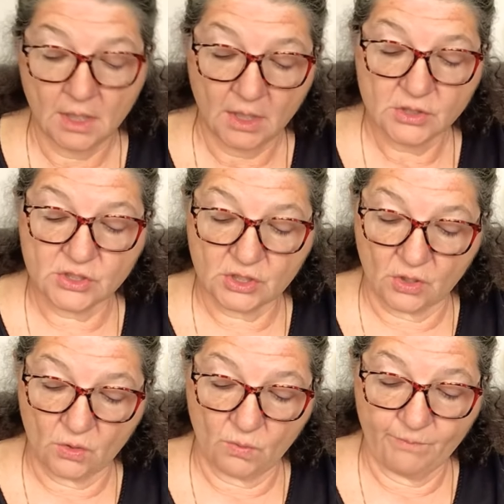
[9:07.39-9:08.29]

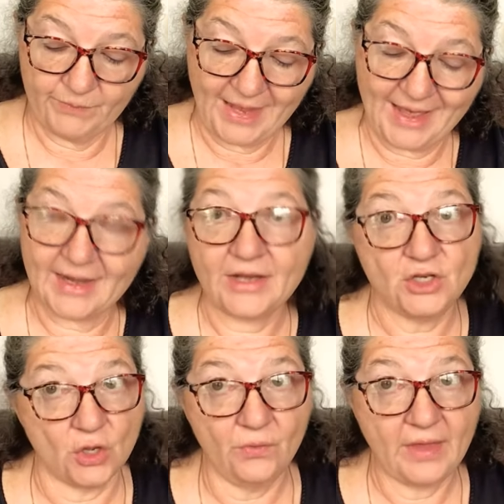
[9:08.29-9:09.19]
So had I
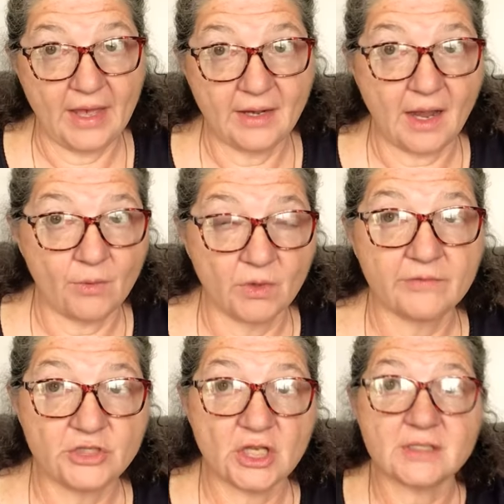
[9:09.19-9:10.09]
known that, I would
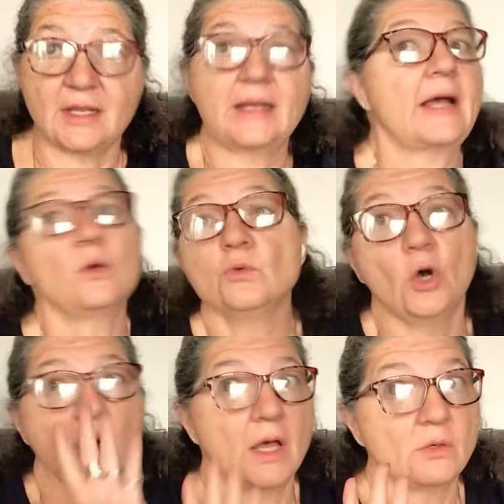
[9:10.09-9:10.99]
have just, and I don't
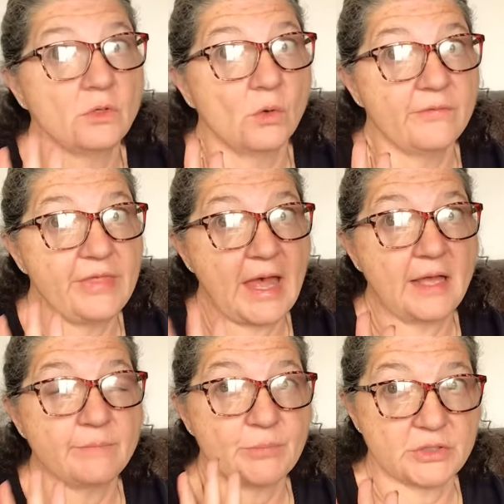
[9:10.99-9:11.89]
know if
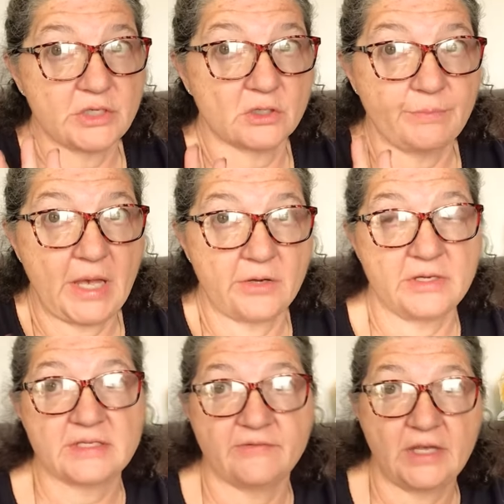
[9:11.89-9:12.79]
that particular pattern
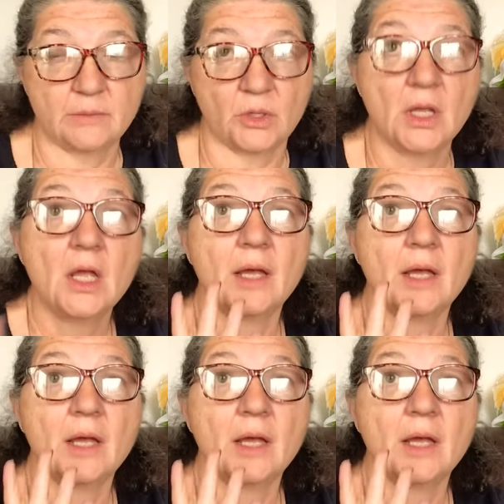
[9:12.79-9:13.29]
is available.